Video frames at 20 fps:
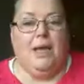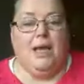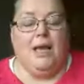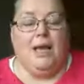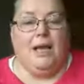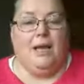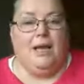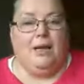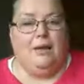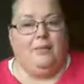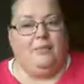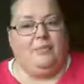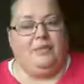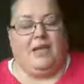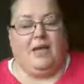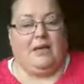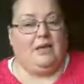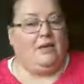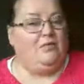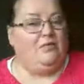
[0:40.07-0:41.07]

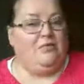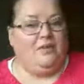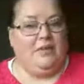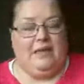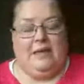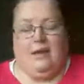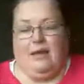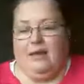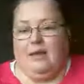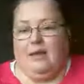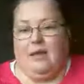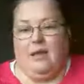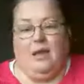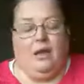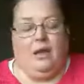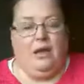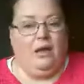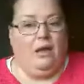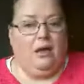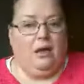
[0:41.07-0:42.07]
That can feel like a
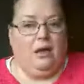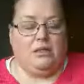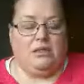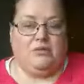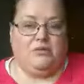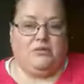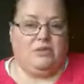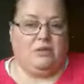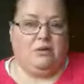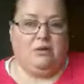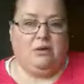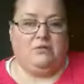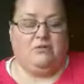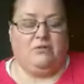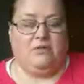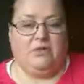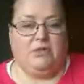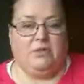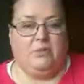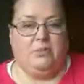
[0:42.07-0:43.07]
lot of time for
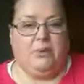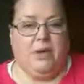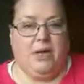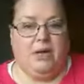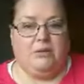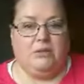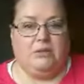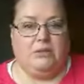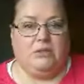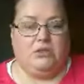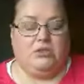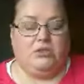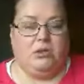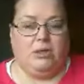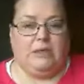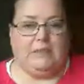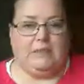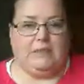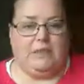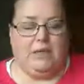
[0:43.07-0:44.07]
some parents to try
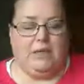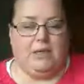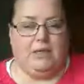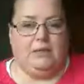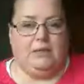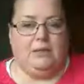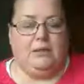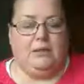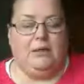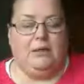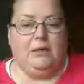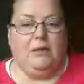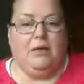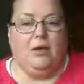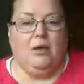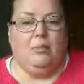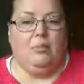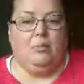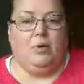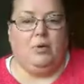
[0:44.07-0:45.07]
and take,
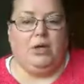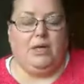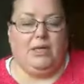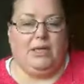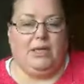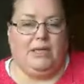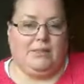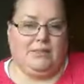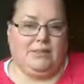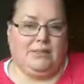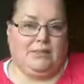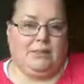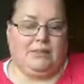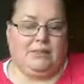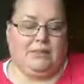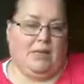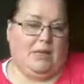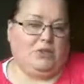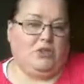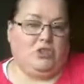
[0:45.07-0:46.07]
but it is
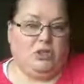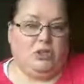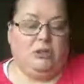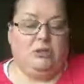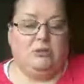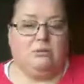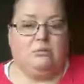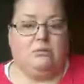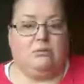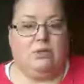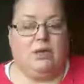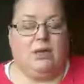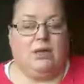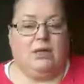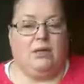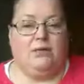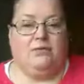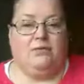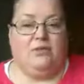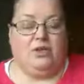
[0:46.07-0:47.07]
essential
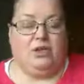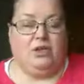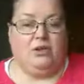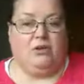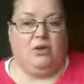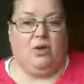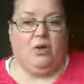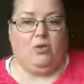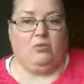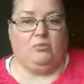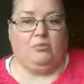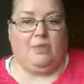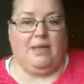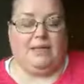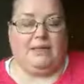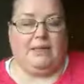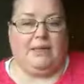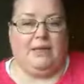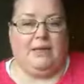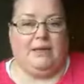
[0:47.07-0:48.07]
for your own
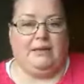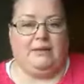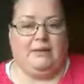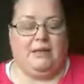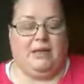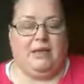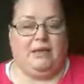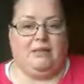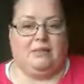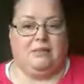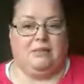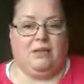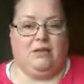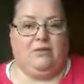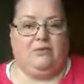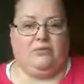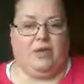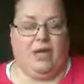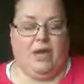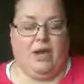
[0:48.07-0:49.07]
mental health and
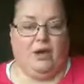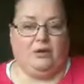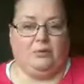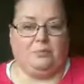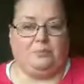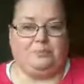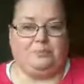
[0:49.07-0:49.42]
self-care.